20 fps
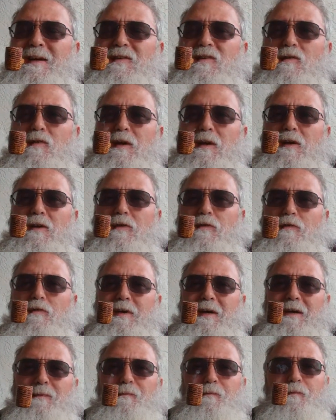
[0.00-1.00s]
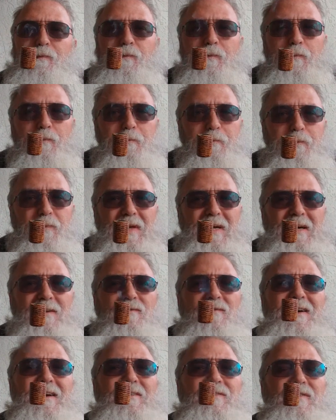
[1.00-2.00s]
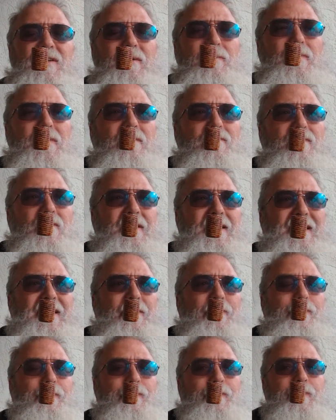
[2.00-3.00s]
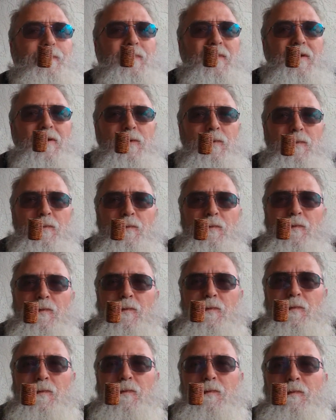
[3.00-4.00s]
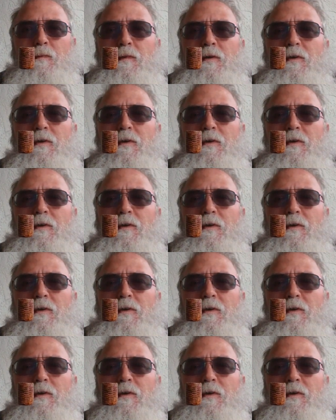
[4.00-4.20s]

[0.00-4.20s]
up. I'll find something for that. So,